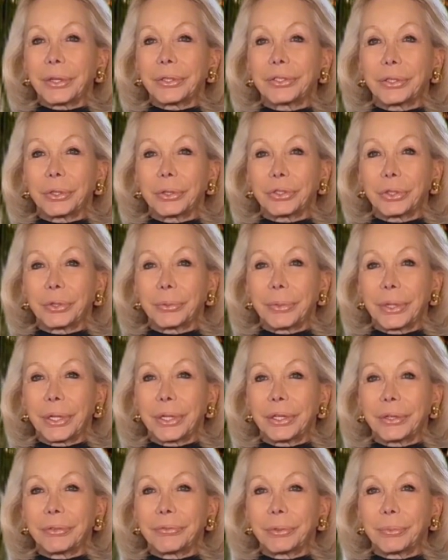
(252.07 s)
social
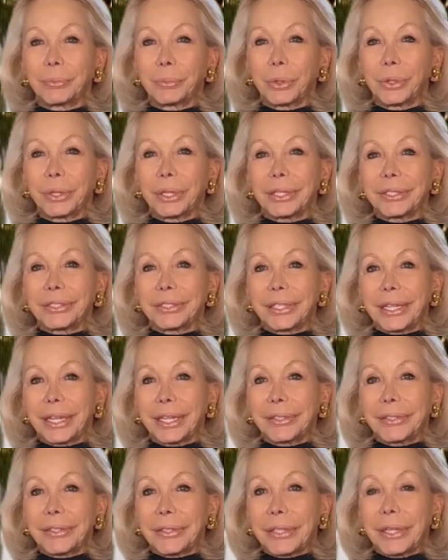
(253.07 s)
media for more
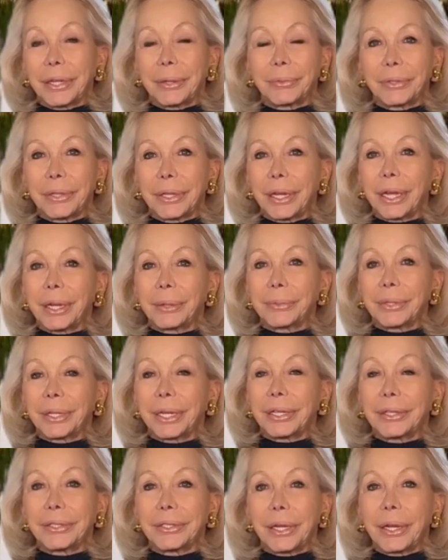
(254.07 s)
insights, tips, and
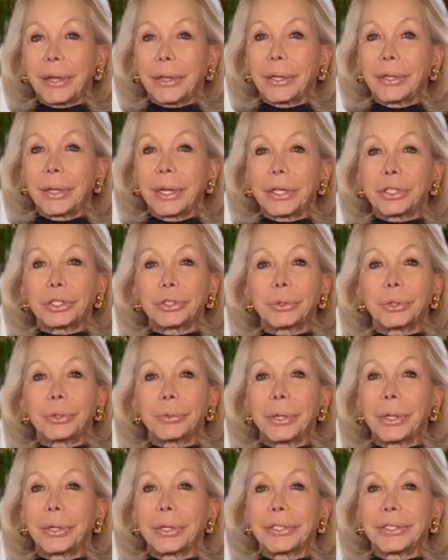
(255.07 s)
updates on the luxury
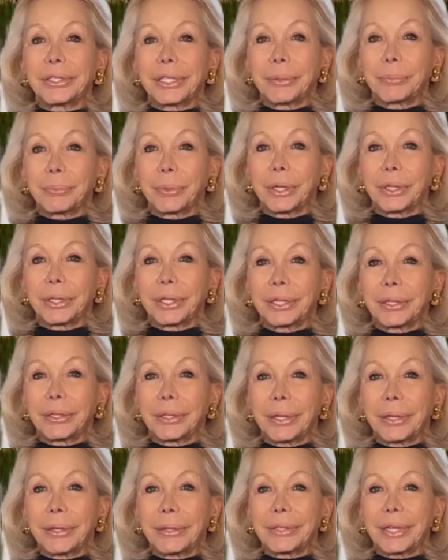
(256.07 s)
real estate market.
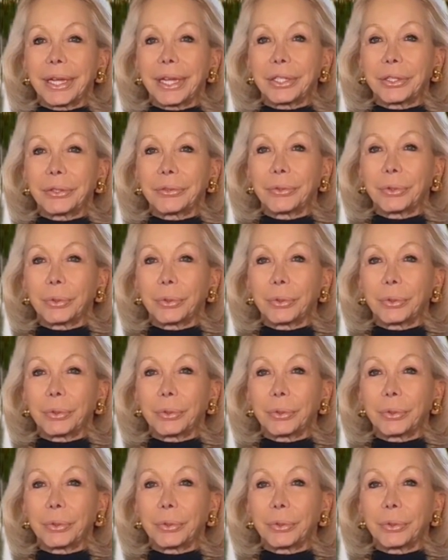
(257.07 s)
Thank you for